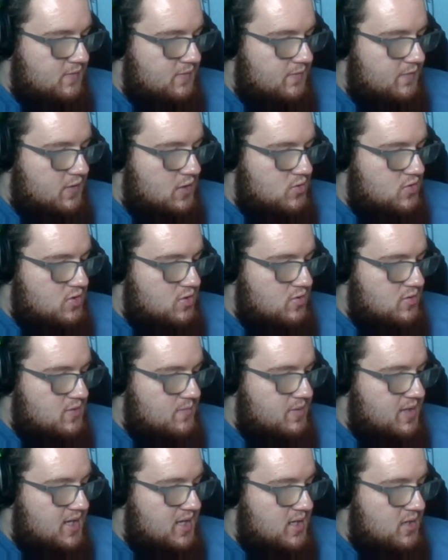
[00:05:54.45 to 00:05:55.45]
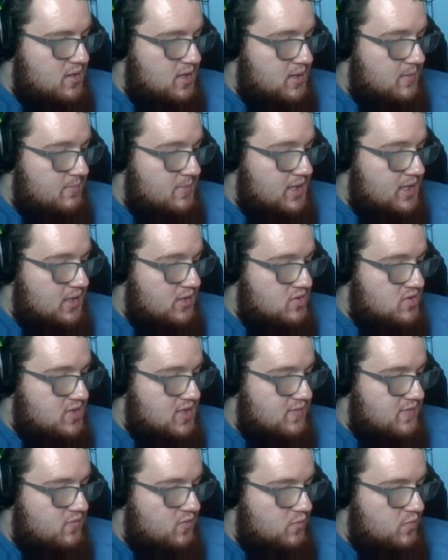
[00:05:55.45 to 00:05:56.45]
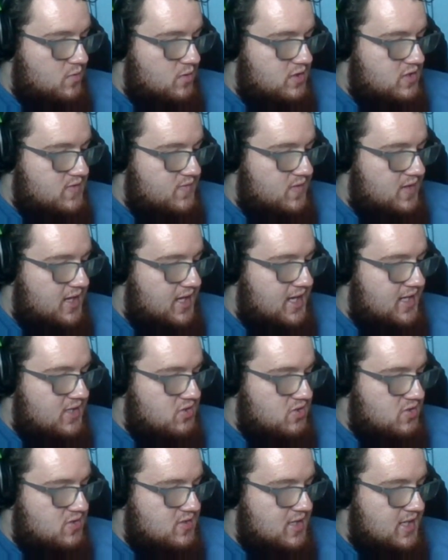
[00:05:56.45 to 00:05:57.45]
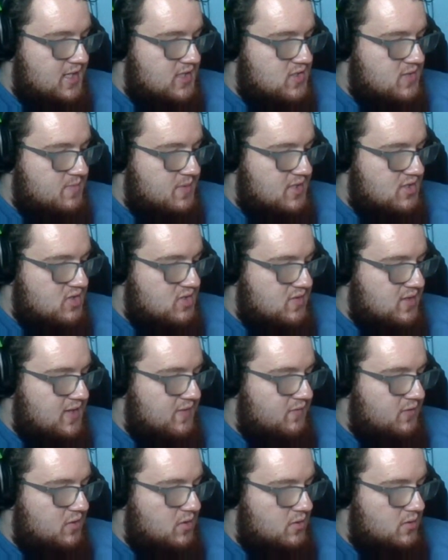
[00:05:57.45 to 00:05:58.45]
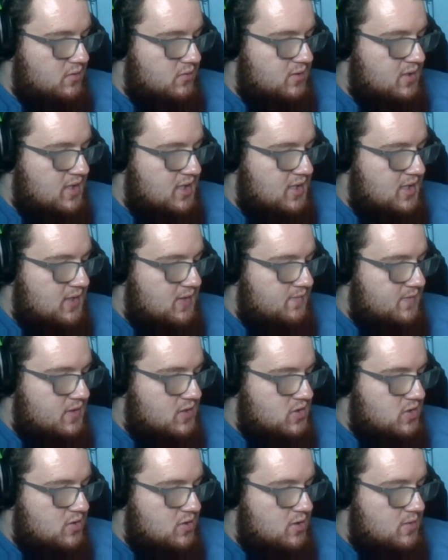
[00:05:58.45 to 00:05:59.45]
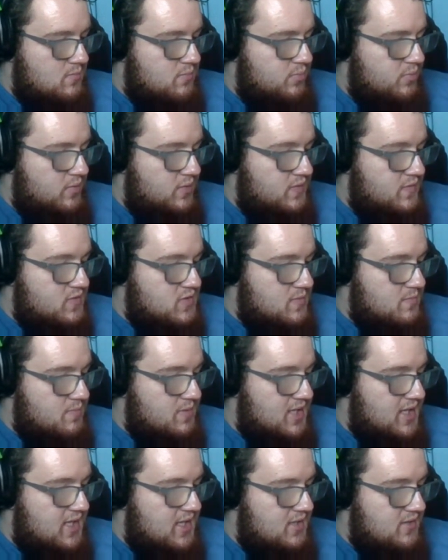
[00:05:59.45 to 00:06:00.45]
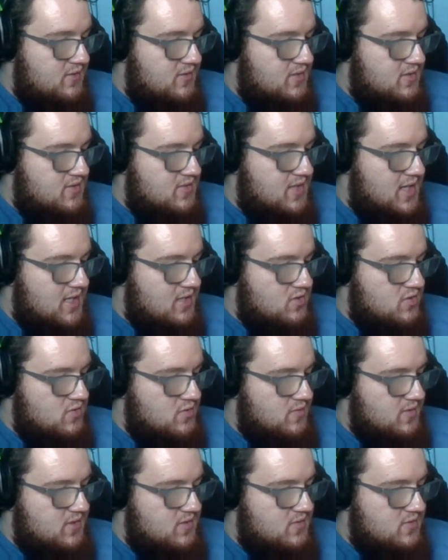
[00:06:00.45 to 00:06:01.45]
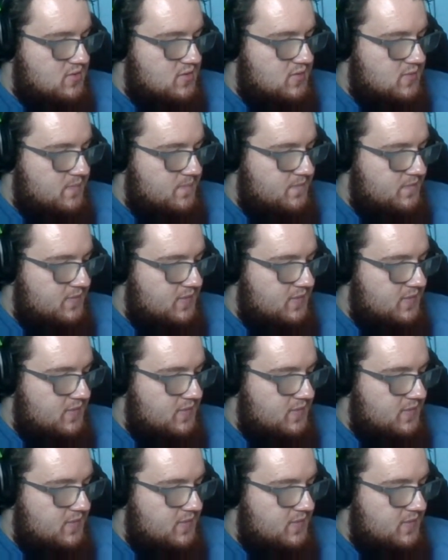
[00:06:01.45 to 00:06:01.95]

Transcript: For those who depend on Microsoft rewards for access to Xbox Live Gold, this could prove to be disastrous.